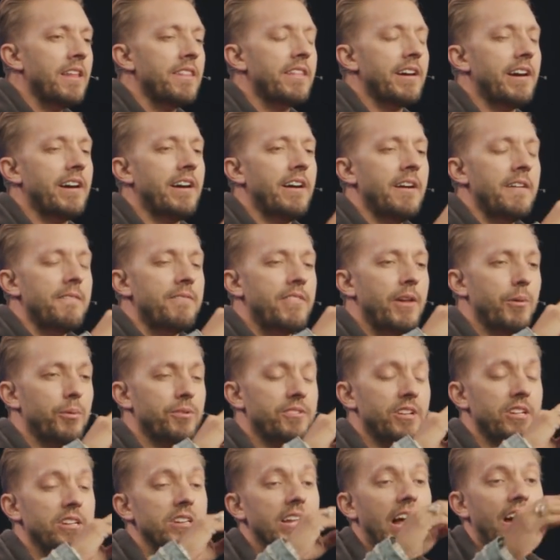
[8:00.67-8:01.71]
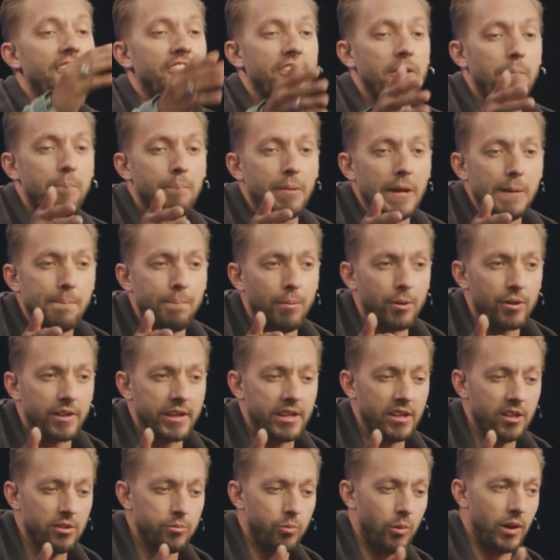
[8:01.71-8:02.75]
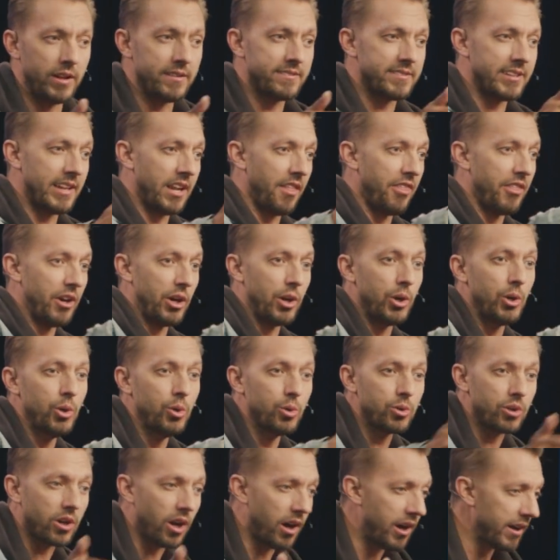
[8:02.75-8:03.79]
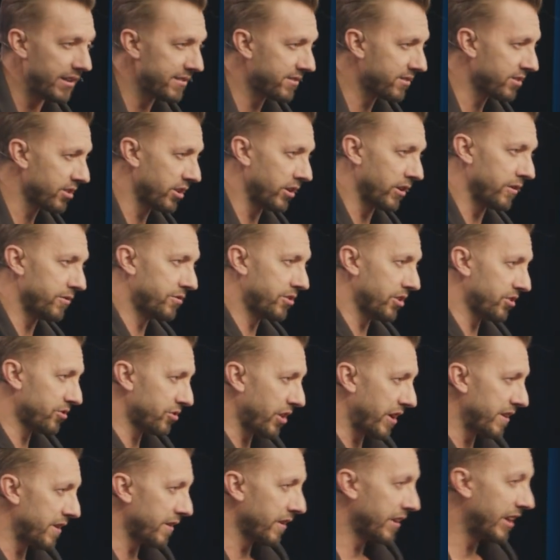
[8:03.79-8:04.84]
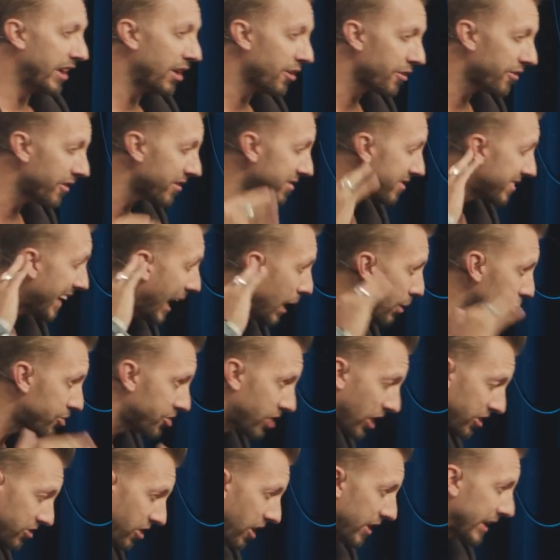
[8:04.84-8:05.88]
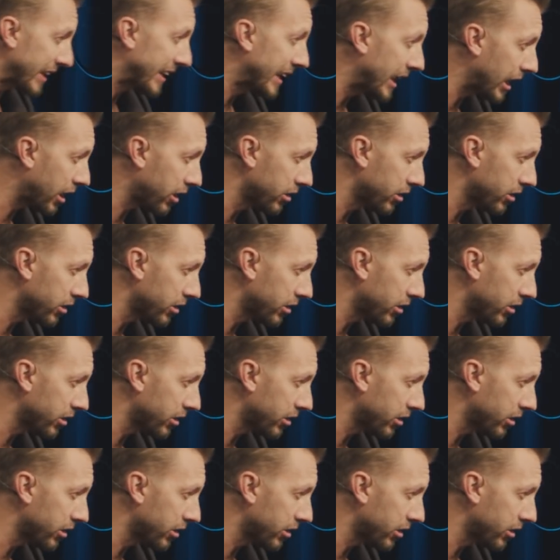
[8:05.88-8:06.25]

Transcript: the, there was 11 people killed once at a The Who concert, just trying to hear the sound check, trying to get